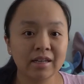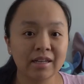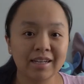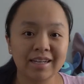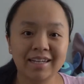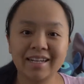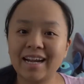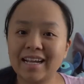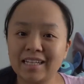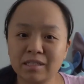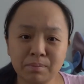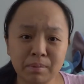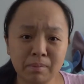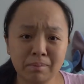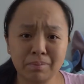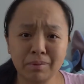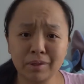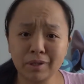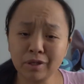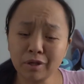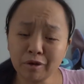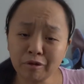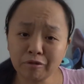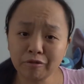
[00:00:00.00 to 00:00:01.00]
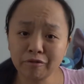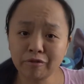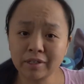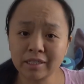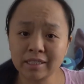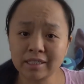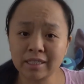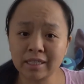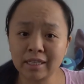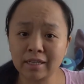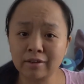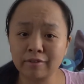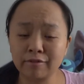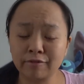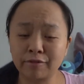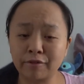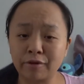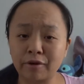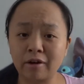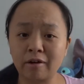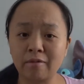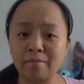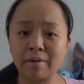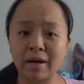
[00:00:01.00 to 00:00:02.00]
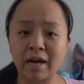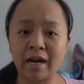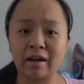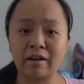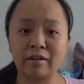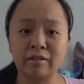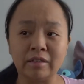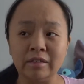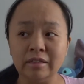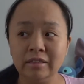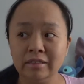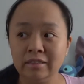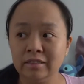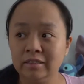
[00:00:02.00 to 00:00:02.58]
It has been below freezing for about